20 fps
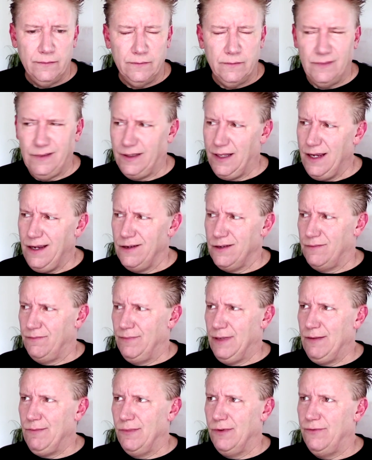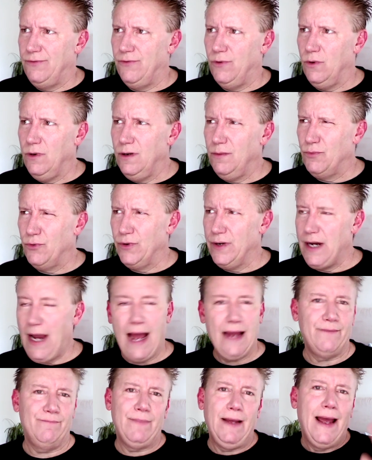I think it's even before, pre,
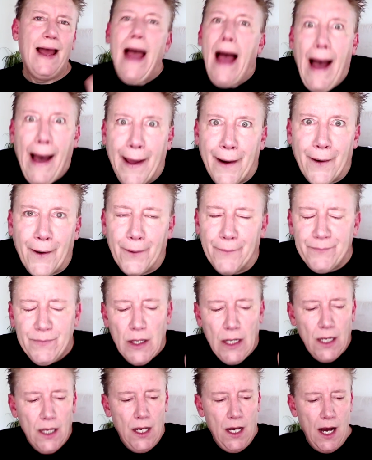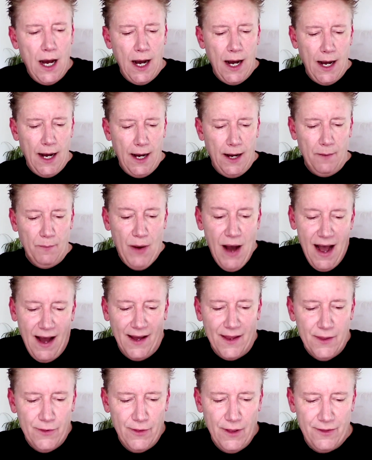I don't know.
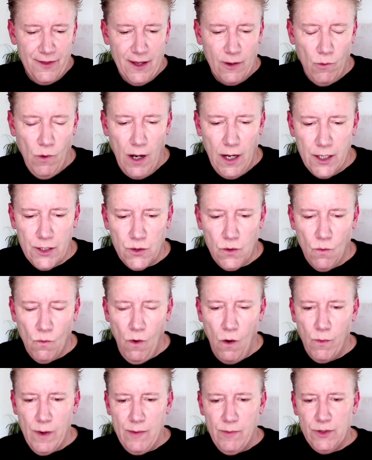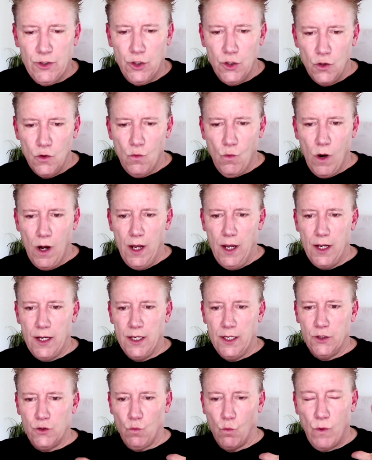But the thing was, what we would do
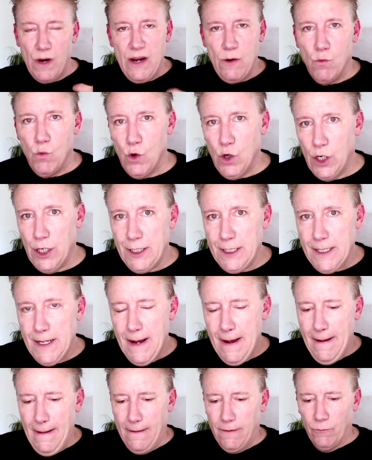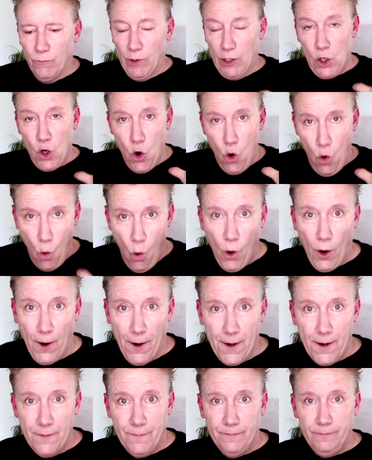is we would
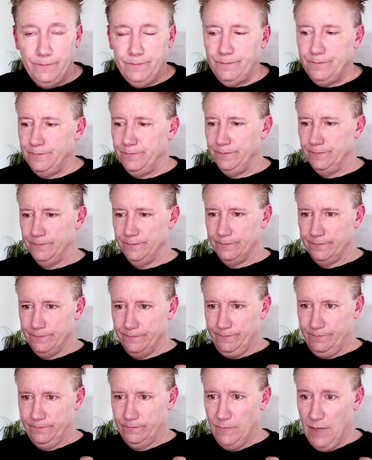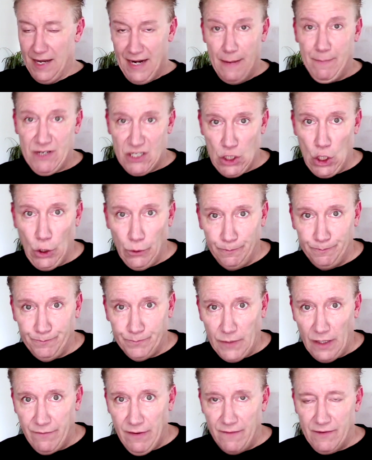record an episode
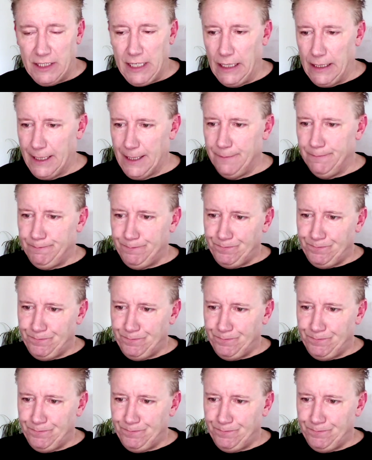of Evangelion,